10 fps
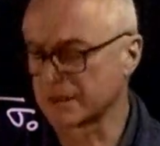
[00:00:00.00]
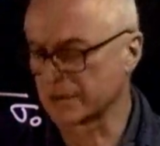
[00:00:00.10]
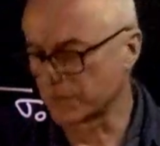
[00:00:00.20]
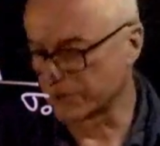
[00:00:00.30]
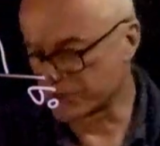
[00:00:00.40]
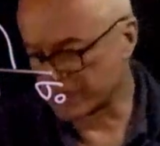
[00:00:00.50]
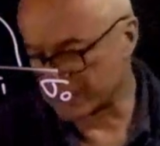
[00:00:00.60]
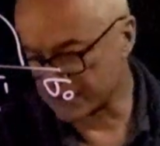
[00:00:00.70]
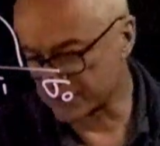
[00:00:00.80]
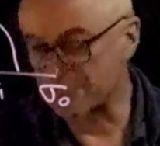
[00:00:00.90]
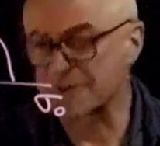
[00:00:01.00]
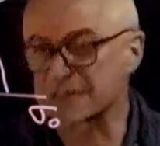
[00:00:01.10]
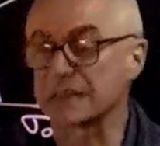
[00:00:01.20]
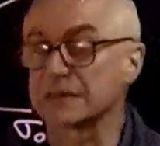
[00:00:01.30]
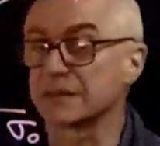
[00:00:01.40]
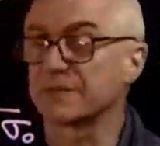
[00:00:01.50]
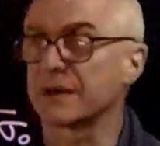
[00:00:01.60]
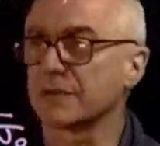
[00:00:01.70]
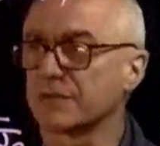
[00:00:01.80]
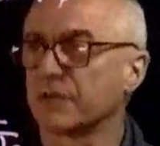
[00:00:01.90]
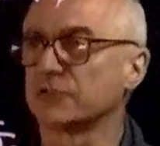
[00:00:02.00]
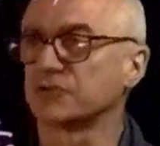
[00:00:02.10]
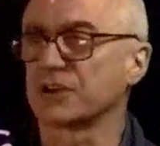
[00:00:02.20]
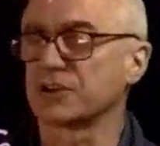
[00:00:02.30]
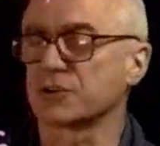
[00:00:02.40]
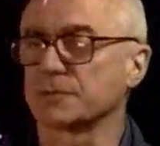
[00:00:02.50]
which is represented by void ratio.